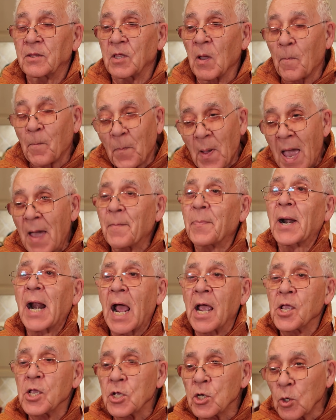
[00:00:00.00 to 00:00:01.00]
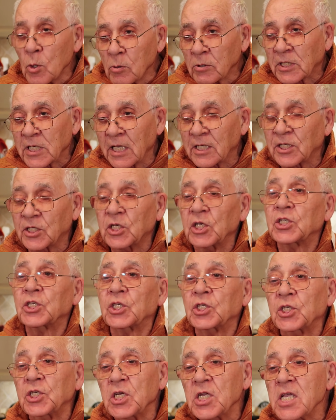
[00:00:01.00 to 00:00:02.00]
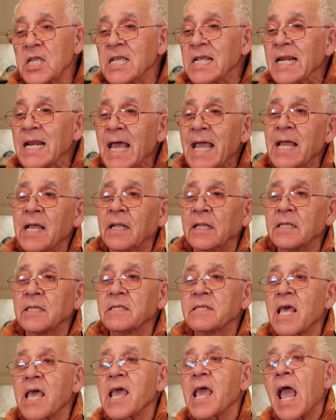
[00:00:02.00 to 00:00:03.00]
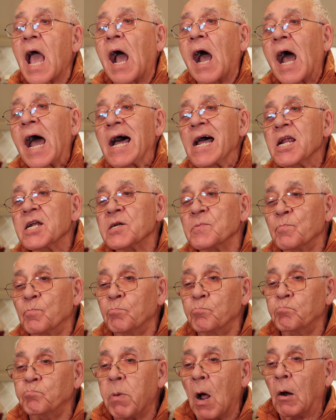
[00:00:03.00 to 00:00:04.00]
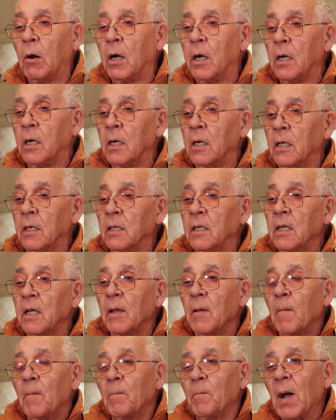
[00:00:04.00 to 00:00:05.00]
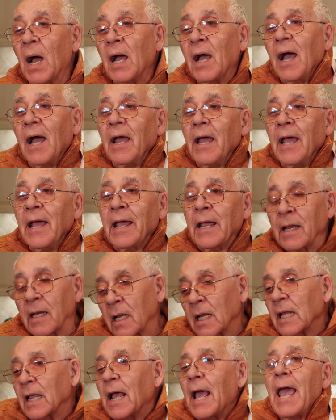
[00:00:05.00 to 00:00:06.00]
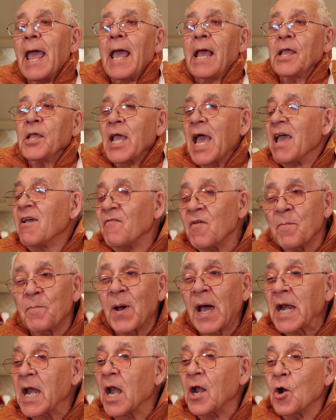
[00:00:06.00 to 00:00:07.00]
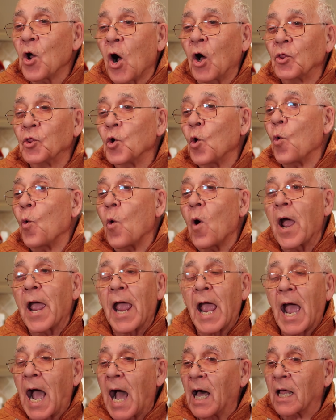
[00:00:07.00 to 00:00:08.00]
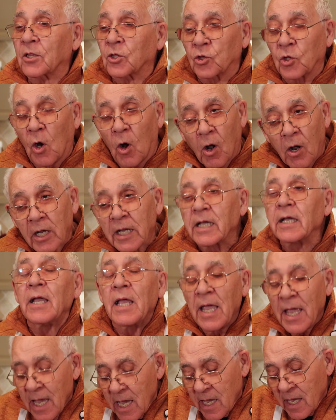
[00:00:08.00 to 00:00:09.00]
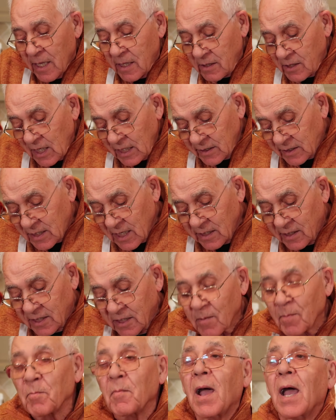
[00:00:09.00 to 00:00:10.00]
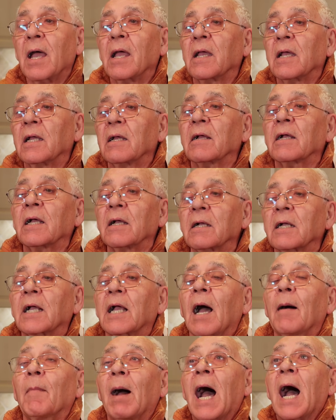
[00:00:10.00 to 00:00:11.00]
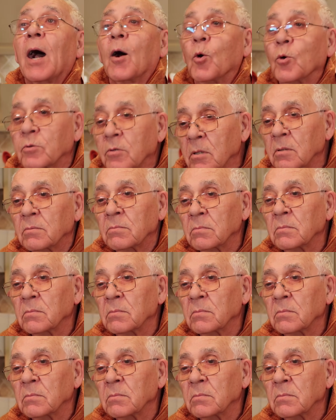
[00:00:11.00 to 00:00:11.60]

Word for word: the pepper I use, it's chile de árbol. But hey, everybody know the way I talk. And this it's my come out.